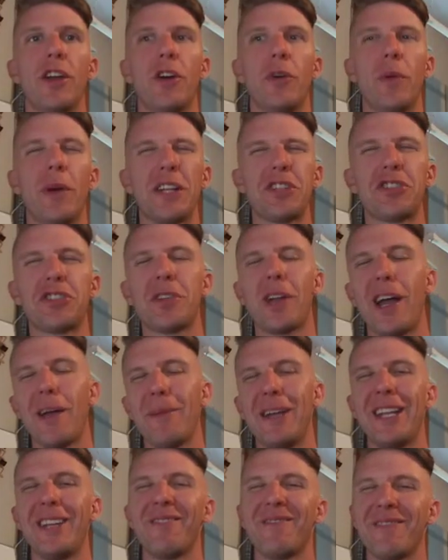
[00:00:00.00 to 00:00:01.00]
Which, I
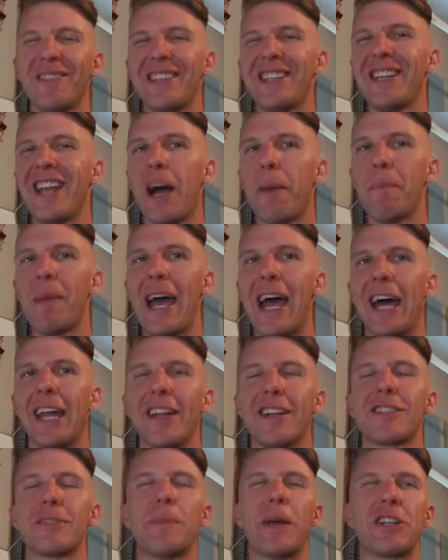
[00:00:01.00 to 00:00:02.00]
mean, not
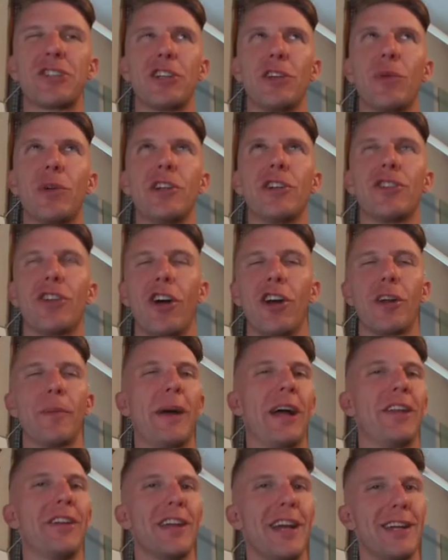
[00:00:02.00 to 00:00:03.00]
bad, especially when you're talking
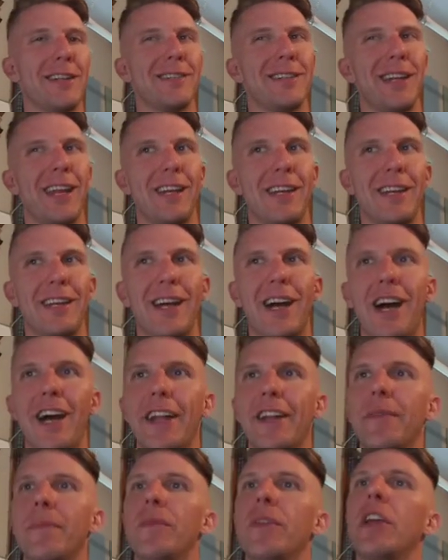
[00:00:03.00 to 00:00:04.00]
about 1989.
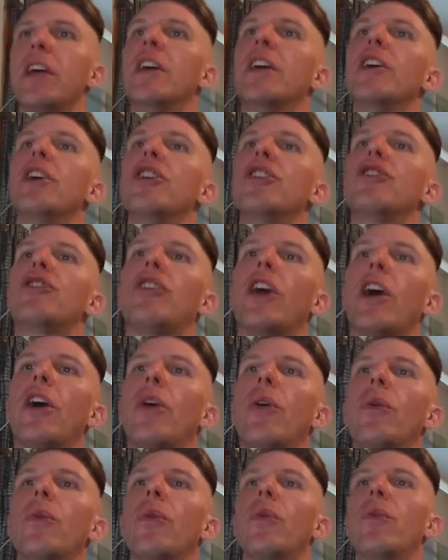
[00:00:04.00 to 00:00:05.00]

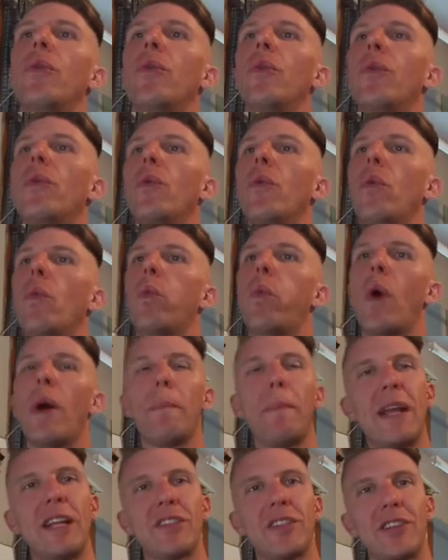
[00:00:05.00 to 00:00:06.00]
So
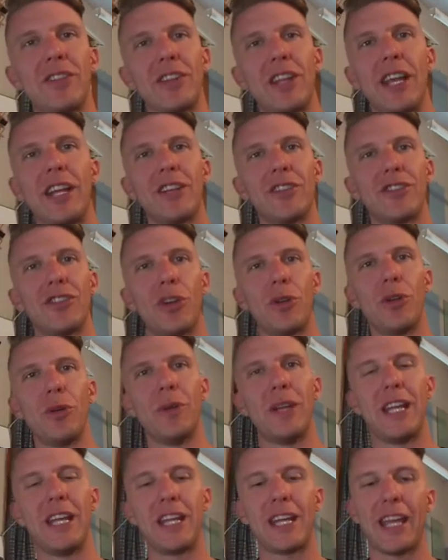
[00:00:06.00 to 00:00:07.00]
what makes this thing so
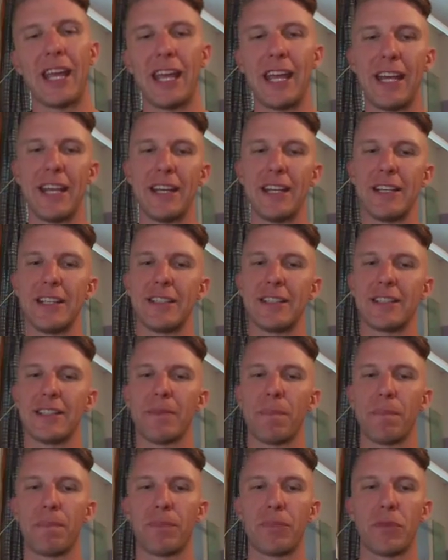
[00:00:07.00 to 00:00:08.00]
unique is
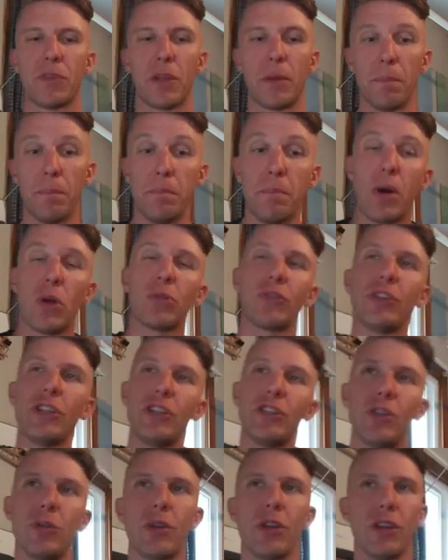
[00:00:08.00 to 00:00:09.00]

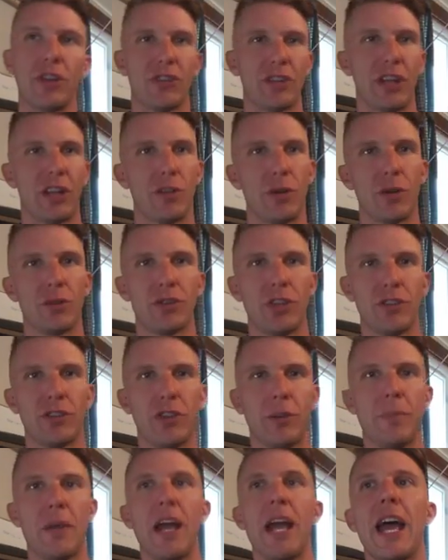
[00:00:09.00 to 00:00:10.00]
mostly due to the Synchro
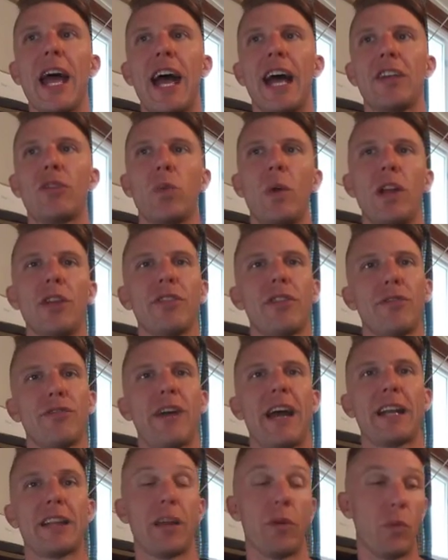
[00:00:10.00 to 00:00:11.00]
system, as well as the
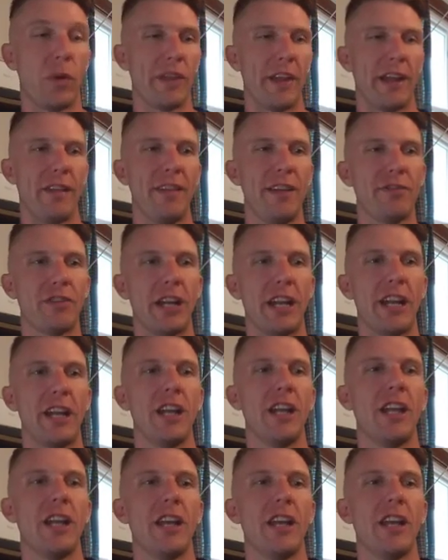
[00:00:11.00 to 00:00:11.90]
fact that when they lifted it,